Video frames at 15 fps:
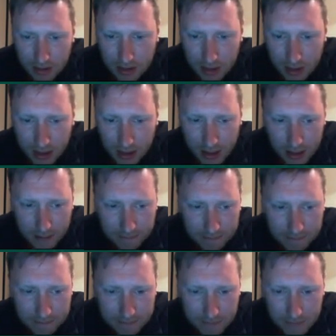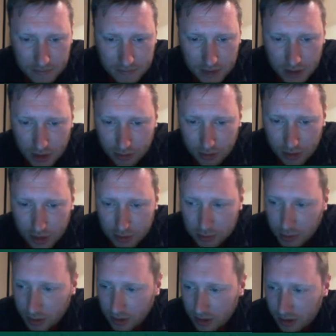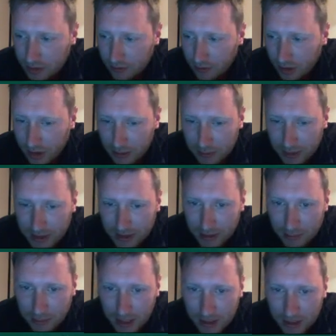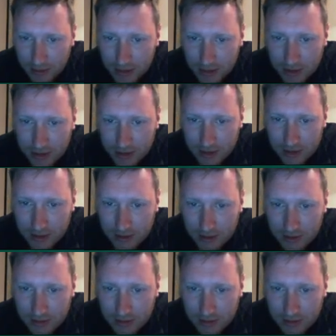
Um, Jack Rashbrook has finally made an appearance.